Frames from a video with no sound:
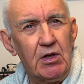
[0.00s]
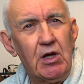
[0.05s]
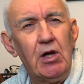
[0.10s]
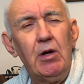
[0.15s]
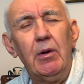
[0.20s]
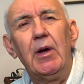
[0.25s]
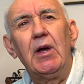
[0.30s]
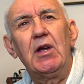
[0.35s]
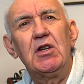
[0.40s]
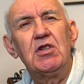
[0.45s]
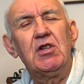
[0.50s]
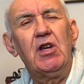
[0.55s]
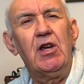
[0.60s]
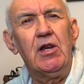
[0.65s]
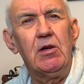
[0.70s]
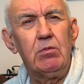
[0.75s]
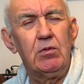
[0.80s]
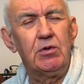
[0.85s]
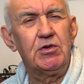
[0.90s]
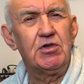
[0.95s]
coax
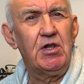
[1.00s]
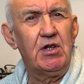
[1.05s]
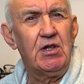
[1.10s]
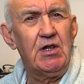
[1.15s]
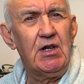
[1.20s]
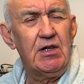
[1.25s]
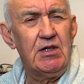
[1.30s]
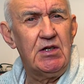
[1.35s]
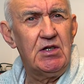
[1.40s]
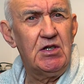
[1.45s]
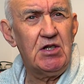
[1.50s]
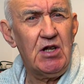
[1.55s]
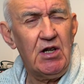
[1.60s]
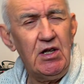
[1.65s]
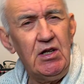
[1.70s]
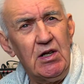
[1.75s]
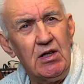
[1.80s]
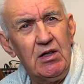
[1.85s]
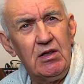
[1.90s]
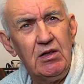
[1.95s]
cable to the
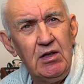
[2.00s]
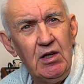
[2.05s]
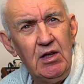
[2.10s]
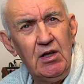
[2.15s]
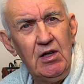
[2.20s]
antenna.